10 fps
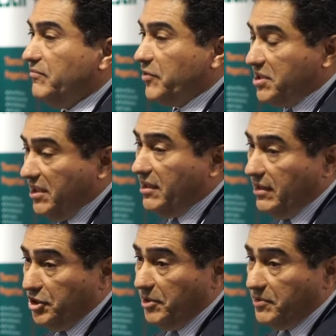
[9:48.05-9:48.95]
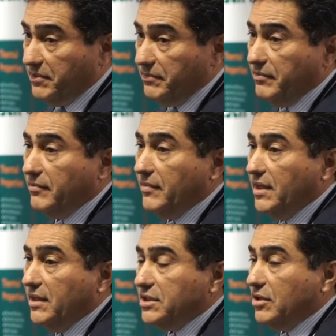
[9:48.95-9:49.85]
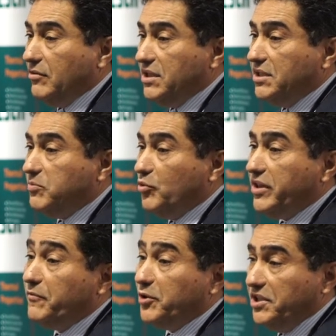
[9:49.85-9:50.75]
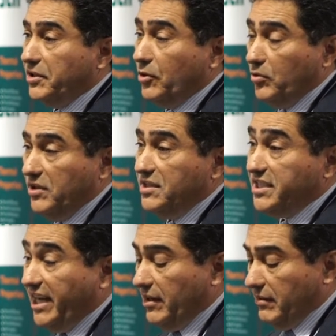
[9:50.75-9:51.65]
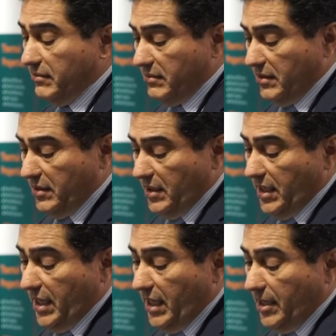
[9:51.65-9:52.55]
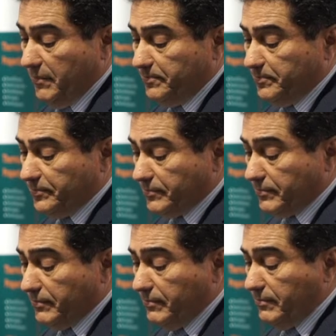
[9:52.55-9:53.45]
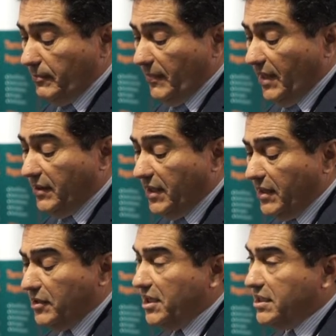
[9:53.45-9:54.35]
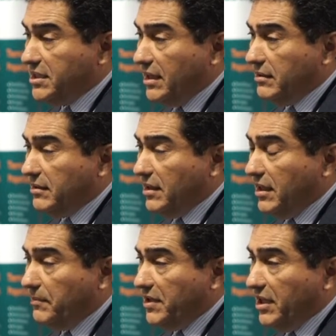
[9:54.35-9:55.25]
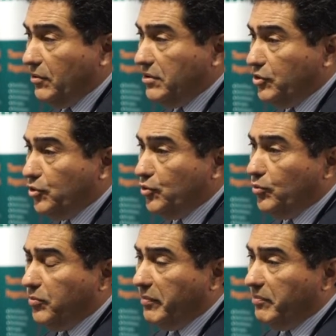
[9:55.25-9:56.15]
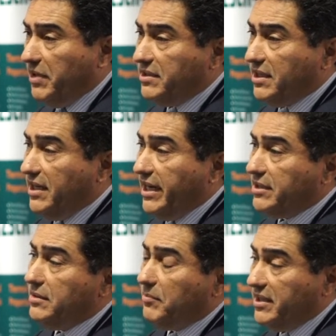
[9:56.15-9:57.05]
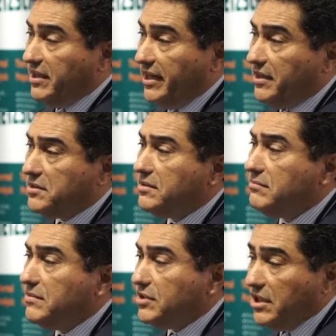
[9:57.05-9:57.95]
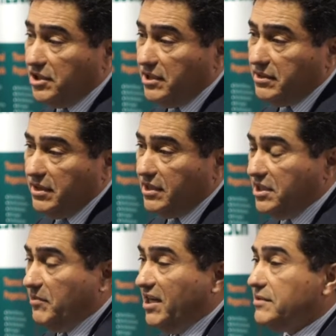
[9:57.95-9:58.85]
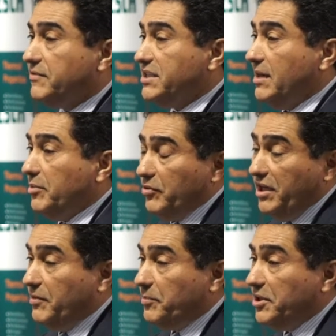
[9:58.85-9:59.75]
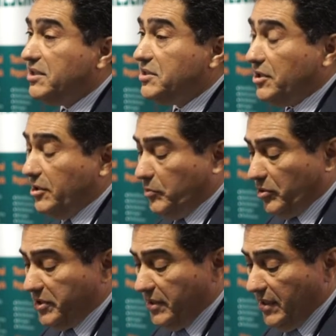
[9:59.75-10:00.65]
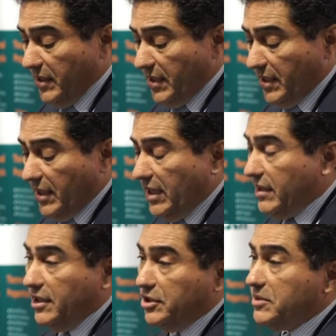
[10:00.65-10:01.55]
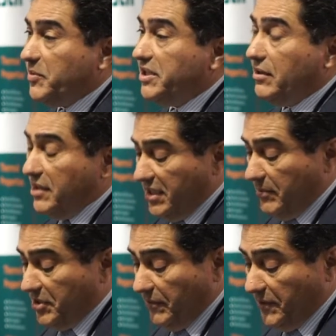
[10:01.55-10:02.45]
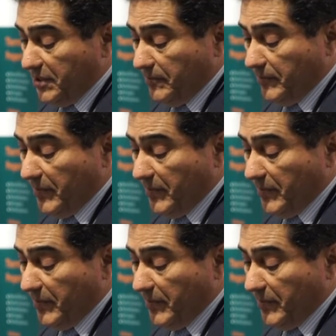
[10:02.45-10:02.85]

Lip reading: for silicon chips. So it's more than 40-year-old scale. The other thing is that they don't do interconnected multi-layers. such as CMOS, for example, or even printed circuit boards. They just print on the same surface.